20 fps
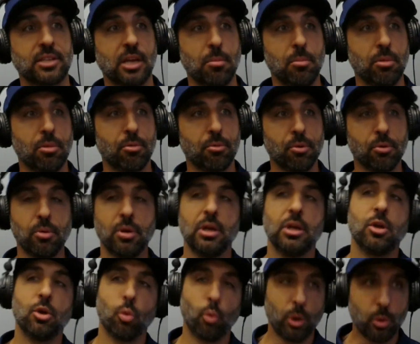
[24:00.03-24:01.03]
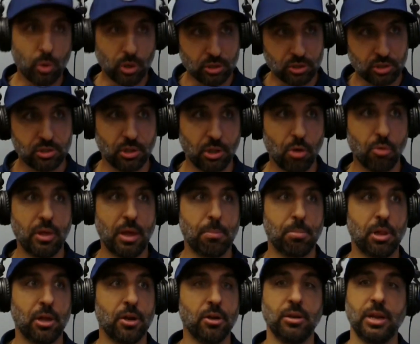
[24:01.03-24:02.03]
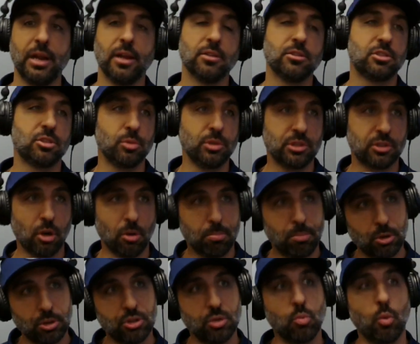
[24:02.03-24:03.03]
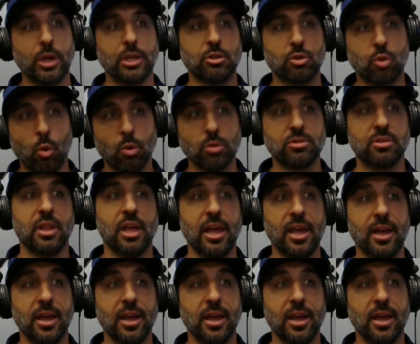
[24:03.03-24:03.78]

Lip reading: through, we want to slow that player down. So we start pushing weight towards the head.